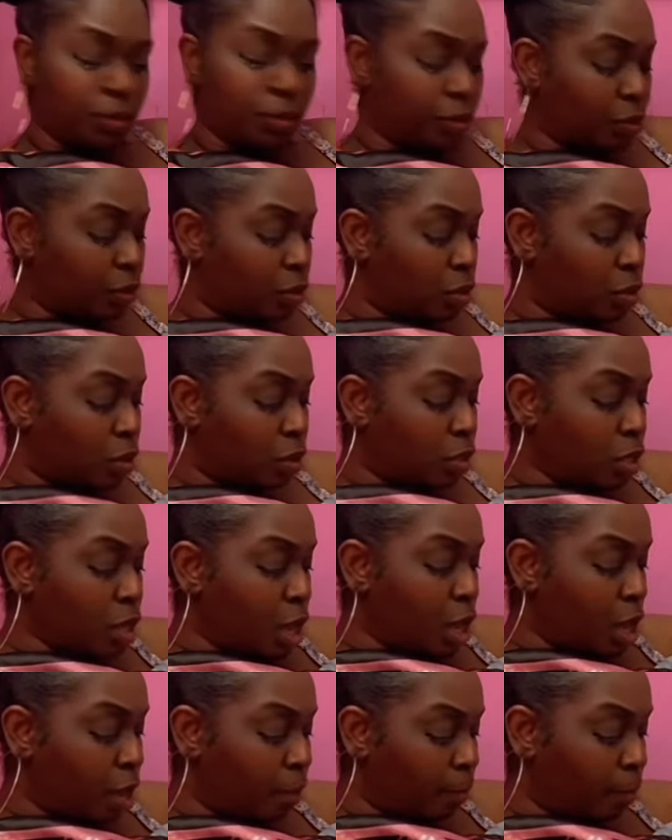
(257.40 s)
Call.
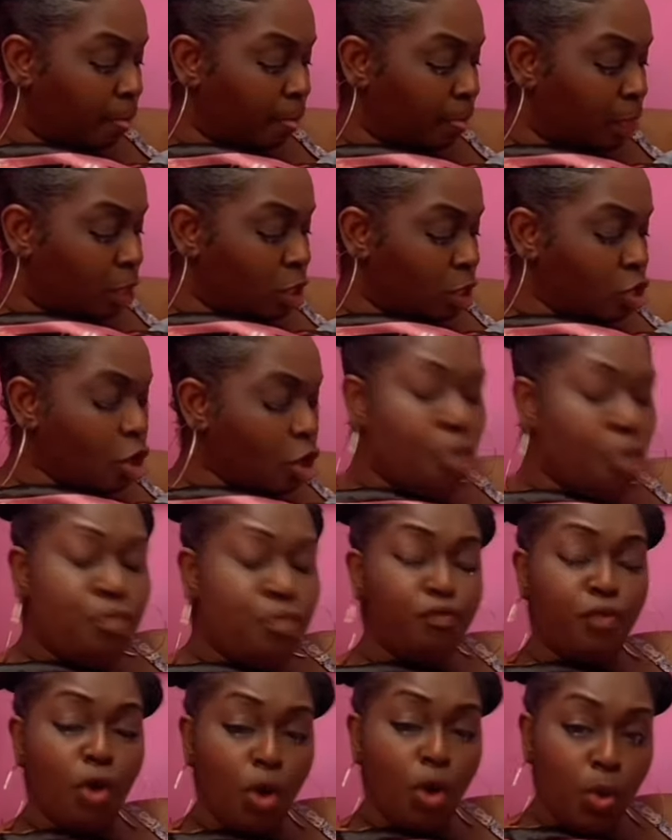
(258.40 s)
Yeah.
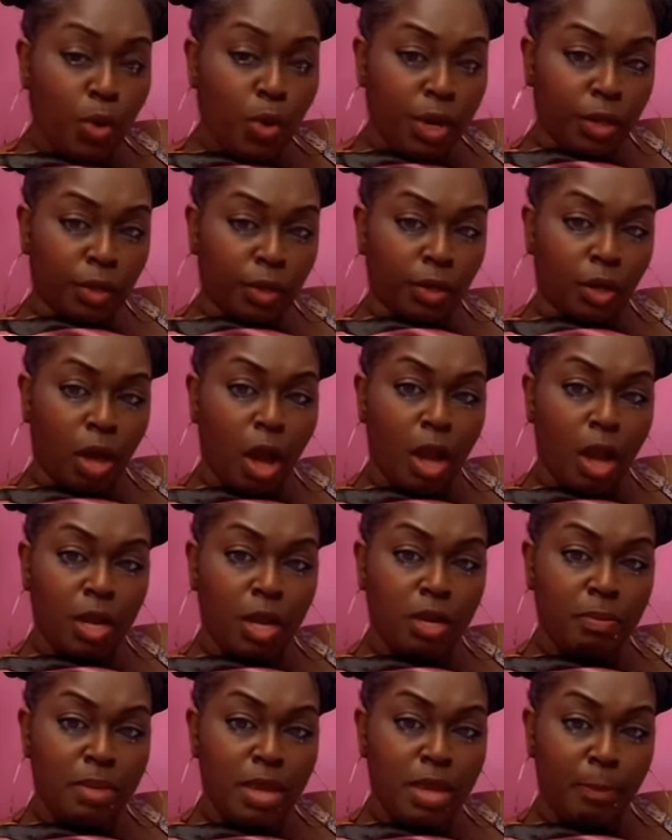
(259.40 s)
You're rude
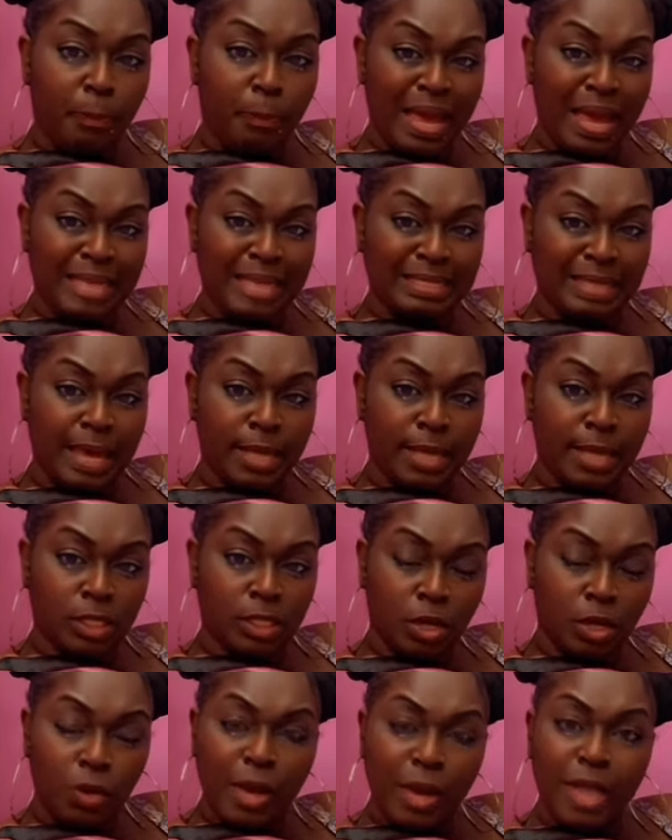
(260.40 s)
calling me
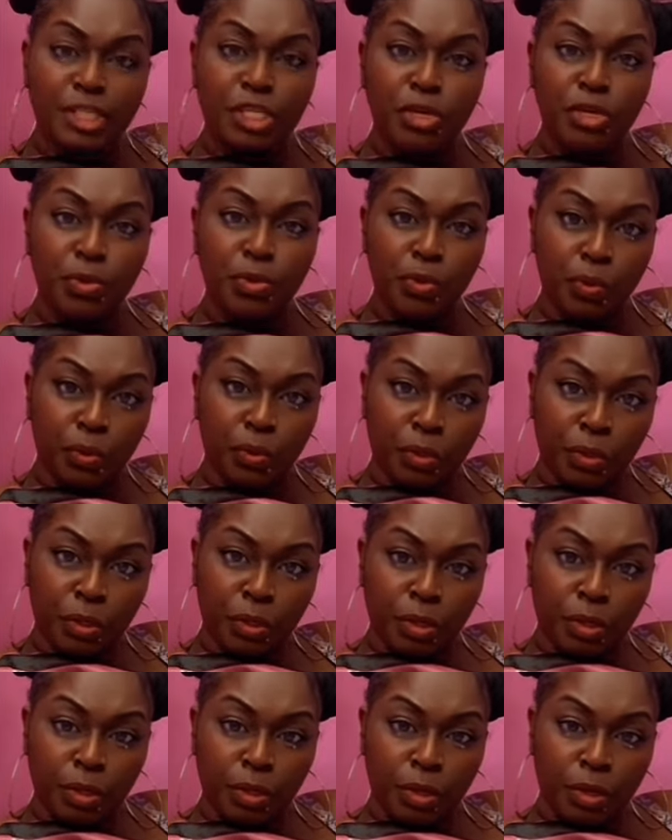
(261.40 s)
peasant. Look at you.
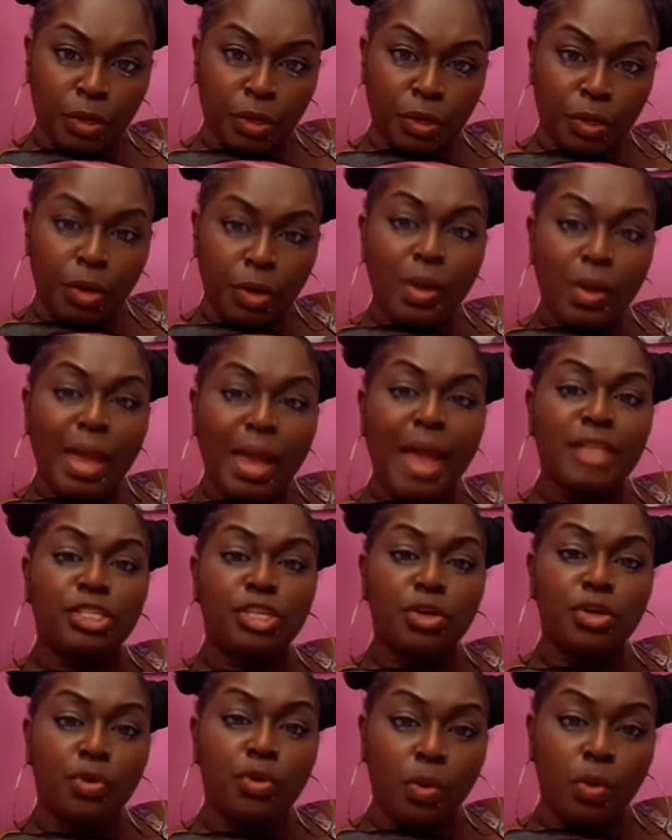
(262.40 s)
Look
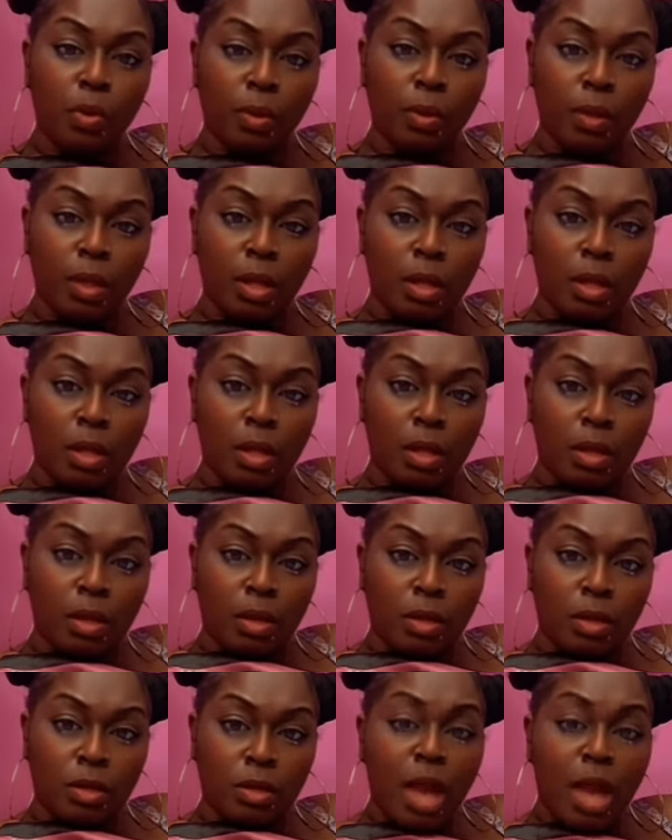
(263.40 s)
at you.
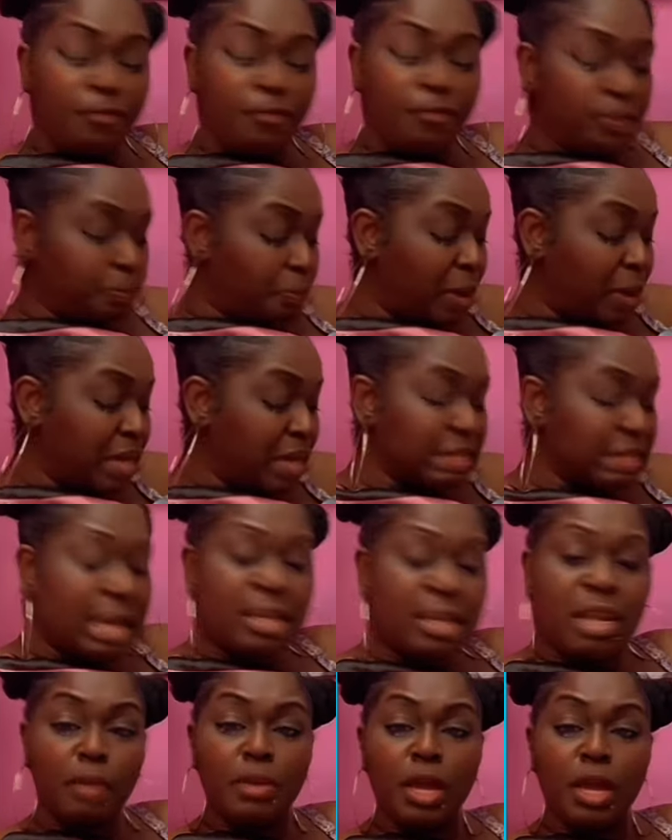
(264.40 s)
You have a
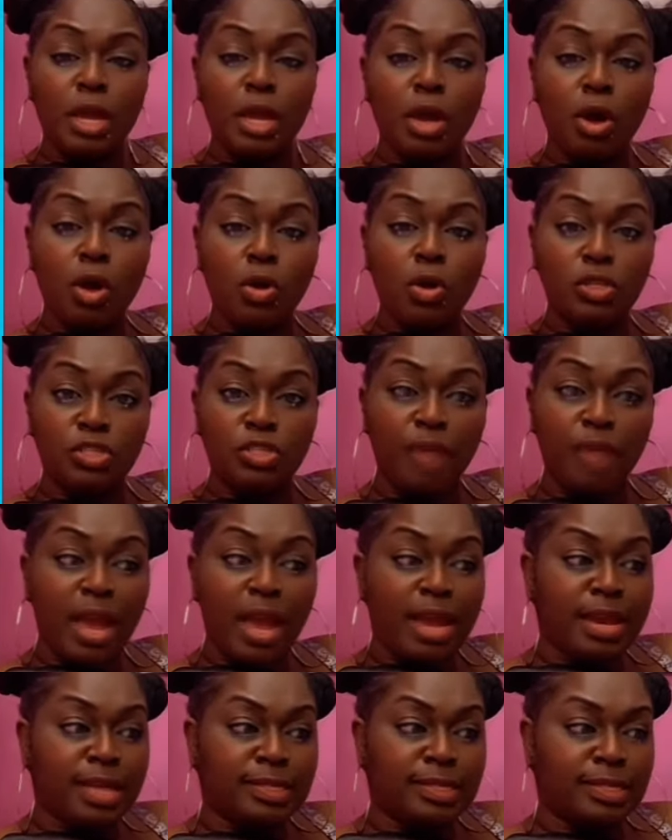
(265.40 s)
peasant them in your house
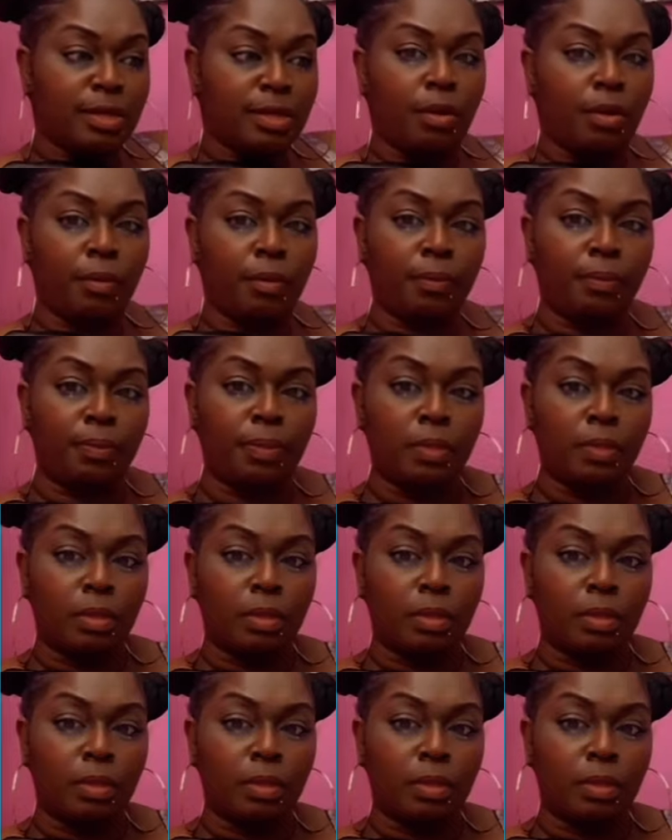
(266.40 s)
right there, so.